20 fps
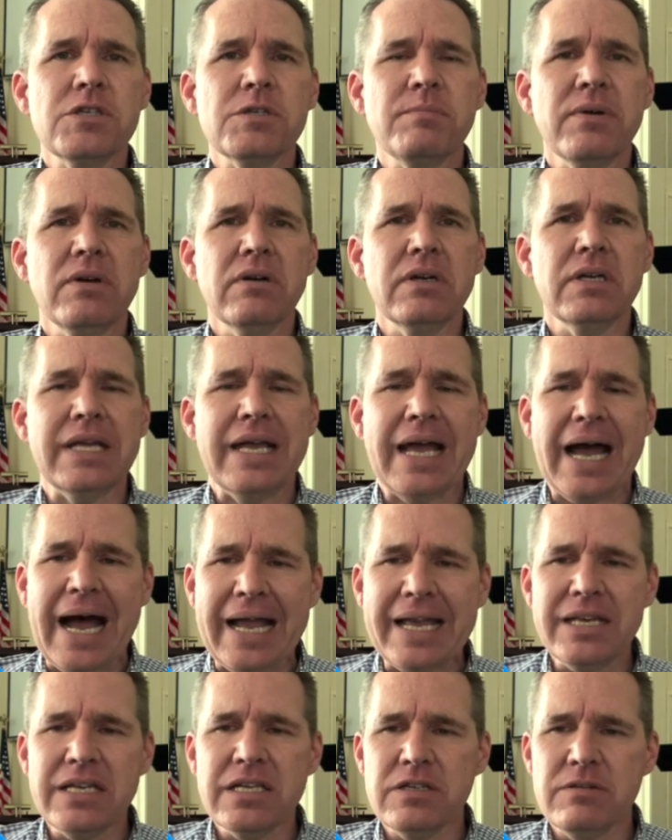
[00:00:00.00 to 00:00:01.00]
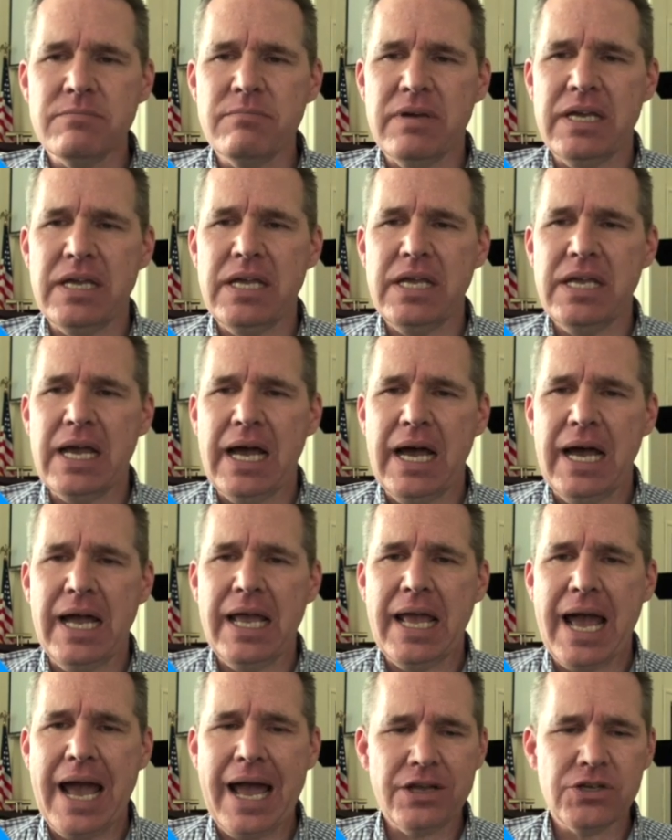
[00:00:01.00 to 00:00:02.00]
Spirit guided me, I
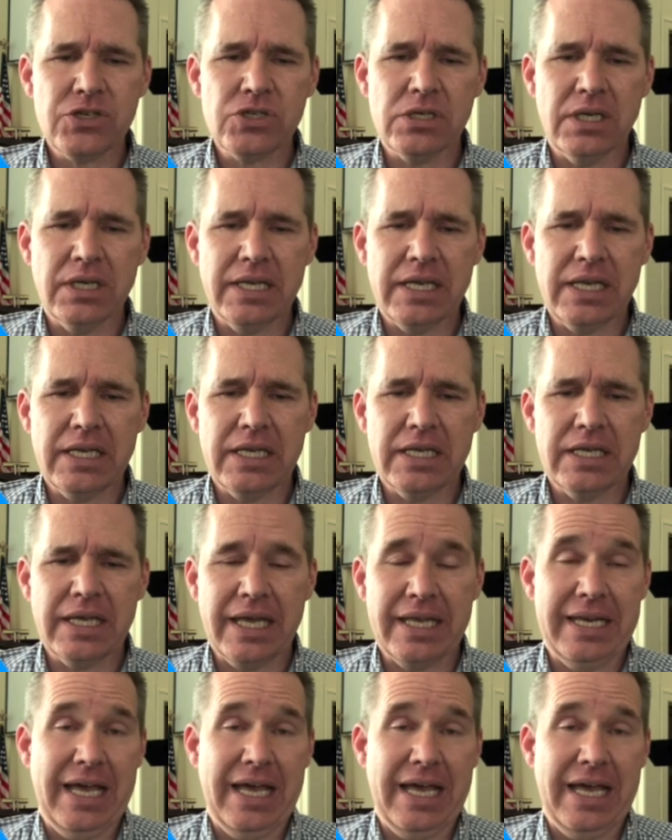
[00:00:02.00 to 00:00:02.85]
actually